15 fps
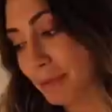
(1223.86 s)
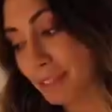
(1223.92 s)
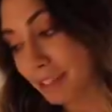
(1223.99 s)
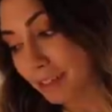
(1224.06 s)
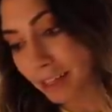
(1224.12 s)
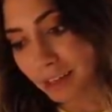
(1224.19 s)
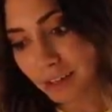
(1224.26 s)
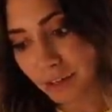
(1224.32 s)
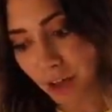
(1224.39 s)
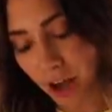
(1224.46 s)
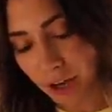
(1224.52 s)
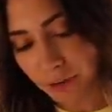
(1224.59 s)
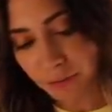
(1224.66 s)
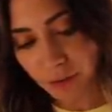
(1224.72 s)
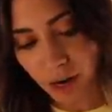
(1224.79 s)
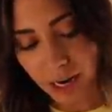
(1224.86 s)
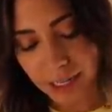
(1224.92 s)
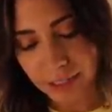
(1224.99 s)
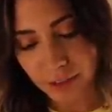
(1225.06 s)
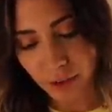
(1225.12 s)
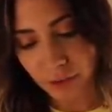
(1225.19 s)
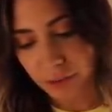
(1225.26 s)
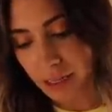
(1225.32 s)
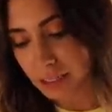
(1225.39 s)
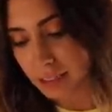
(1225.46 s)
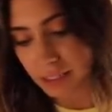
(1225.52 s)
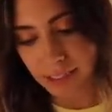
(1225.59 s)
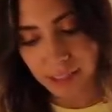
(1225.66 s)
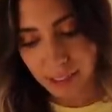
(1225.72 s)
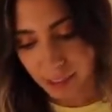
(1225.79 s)
we did like a lot of rides, all things
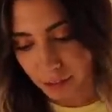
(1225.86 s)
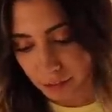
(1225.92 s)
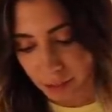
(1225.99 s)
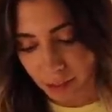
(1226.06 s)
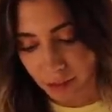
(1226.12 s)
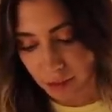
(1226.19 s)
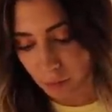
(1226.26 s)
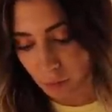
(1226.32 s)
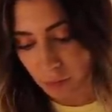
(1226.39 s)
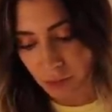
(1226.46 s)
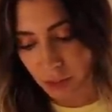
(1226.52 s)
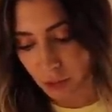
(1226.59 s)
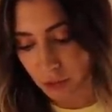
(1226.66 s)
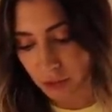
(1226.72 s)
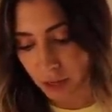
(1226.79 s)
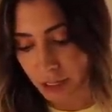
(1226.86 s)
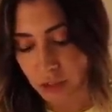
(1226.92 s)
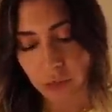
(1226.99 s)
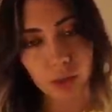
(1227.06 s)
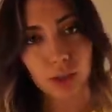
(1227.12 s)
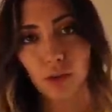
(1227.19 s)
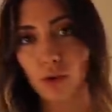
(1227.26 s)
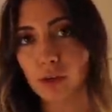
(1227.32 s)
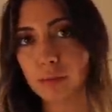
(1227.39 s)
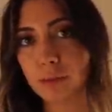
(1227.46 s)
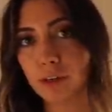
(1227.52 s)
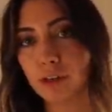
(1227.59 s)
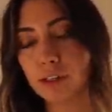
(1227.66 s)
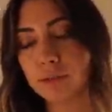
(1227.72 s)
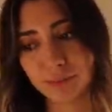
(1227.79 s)
considered. Like, you know, the lines weren't
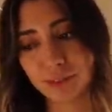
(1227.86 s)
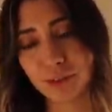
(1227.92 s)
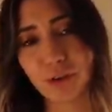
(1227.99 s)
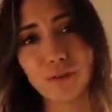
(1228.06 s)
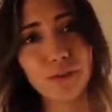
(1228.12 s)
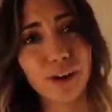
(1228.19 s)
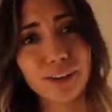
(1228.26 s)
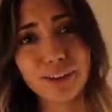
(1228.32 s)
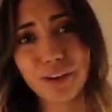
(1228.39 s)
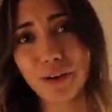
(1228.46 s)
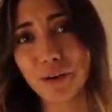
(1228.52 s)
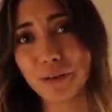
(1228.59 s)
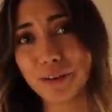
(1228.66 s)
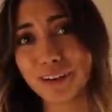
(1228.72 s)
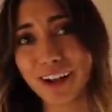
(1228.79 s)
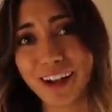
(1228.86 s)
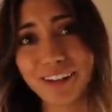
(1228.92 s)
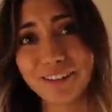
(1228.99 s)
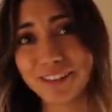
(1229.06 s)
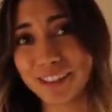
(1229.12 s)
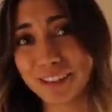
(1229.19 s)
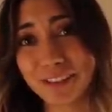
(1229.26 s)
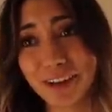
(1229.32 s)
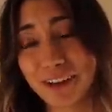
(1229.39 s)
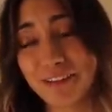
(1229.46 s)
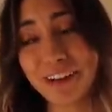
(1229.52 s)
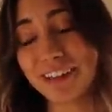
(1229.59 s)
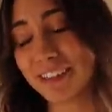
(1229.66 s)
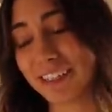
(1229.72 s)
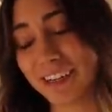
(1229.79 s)
horrible. So fun though. I have such great
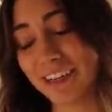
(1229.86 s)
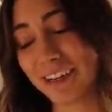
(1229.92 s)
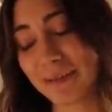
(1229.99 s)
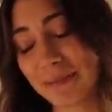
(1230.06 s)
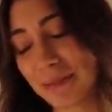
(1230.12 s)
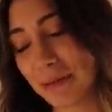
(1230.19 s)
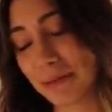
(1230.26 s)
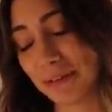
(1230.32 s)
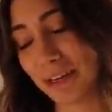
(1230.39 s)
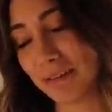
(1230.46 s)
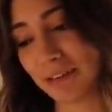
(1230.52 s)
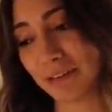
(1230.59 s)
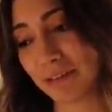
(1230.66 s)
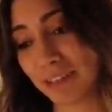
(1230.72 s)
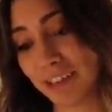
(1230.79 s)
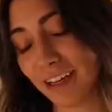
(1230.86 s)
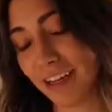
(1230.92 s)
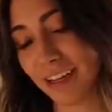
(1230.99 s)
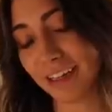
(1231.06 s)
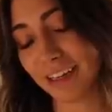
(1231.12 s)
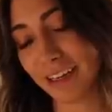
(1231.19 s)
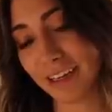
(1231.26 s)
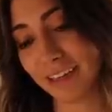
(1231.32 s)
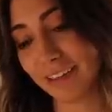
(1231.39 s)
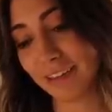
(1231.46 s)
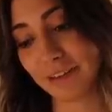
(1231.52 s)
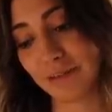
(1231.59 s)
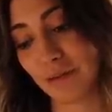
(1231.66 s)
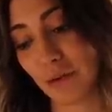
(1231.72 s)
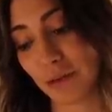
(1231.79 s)
friends here and I'm so grateful for that. And I
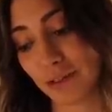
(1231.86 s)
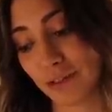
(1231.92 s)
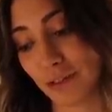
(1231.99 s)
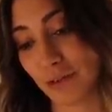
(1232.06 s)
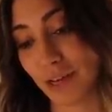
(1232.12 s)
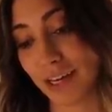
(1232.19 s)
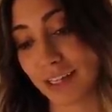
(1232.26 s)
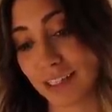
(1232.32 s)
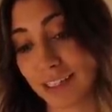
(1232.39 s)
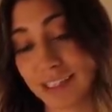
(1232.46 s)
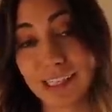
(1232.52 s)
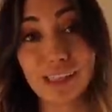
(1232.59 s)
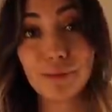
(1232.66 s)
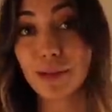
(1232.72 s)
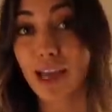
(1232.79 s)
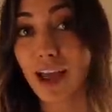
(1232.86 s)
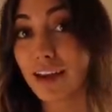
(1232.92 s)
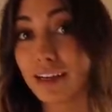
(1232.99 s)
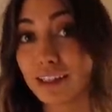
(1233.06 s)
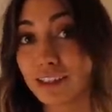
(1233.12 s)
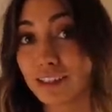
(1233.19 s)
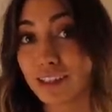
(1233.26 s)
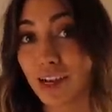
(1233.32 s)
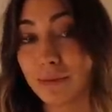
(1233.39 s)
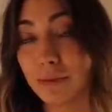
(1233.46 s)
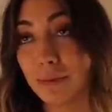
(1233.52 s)
look forward to getting to see them again in just a couple